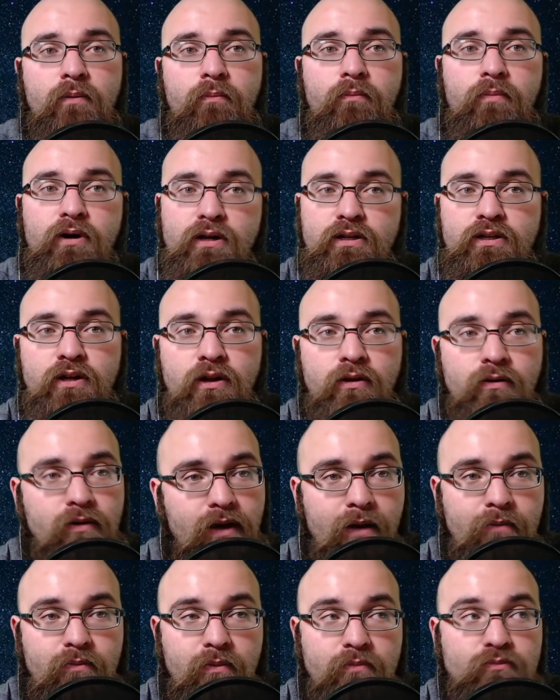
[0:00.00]
But, you know,
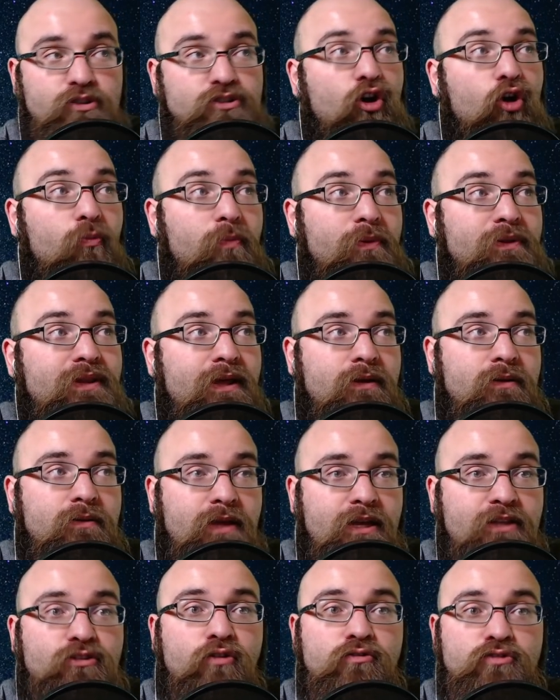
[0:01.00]
I'm just hoping that
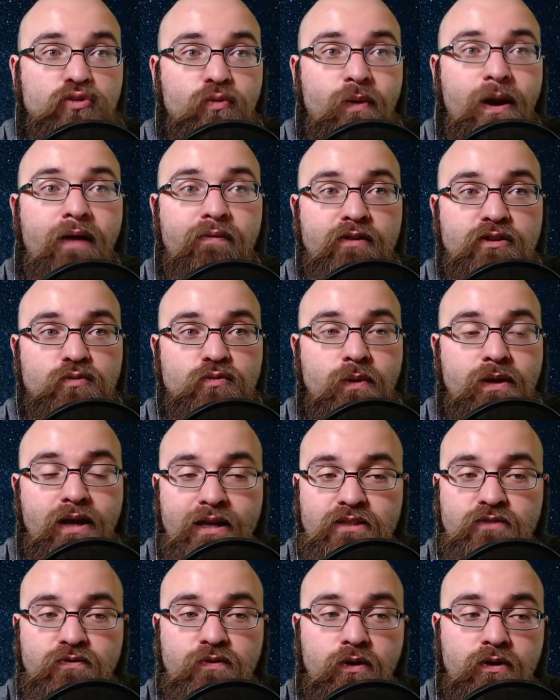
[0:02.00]
it turns around this week
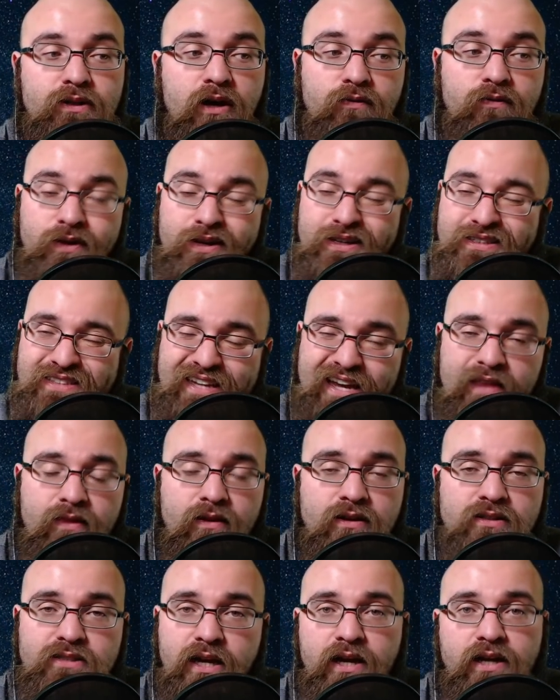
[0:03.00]
against Philadelphia because, again,
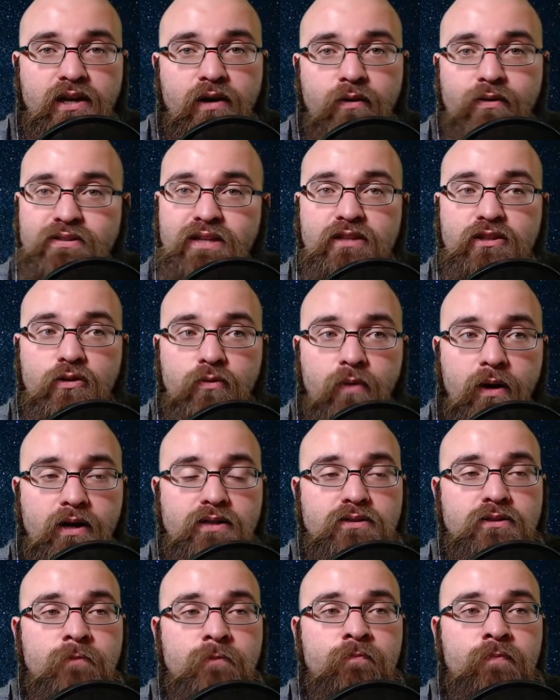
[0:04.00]
their secondary is not the
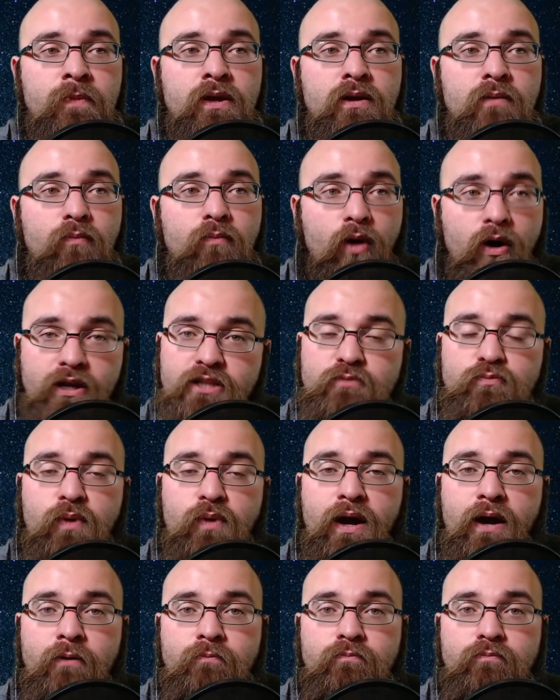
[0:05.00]
greatest. Marquise
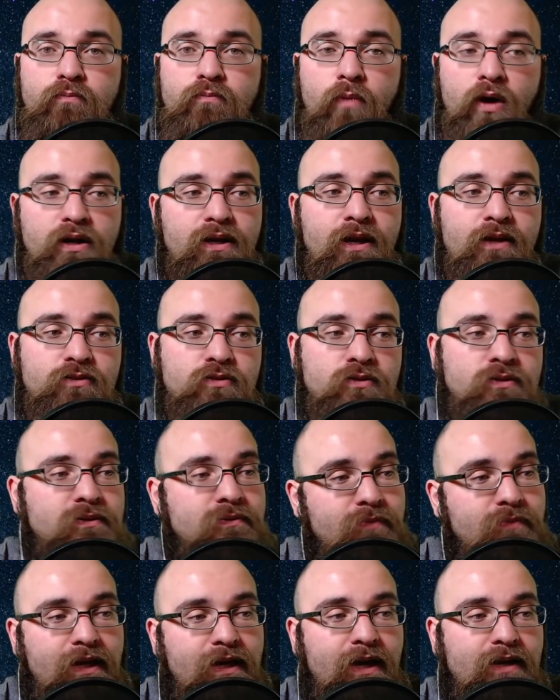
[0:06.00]
Brown, Mark
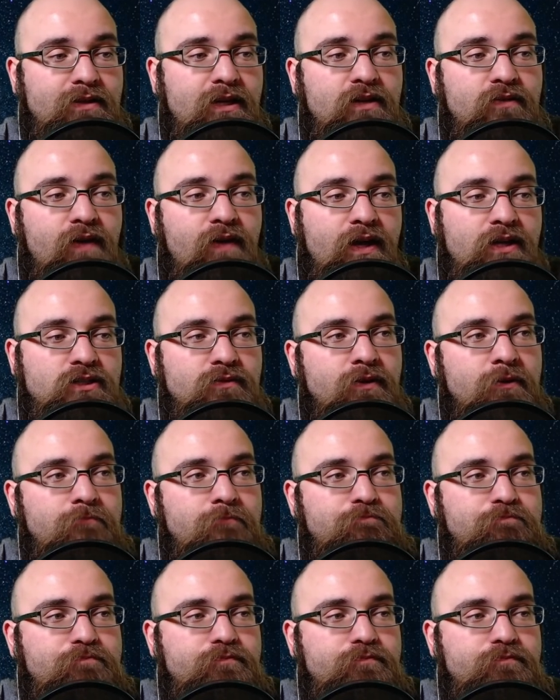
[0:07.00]
Andrews, they got to take advantage of it.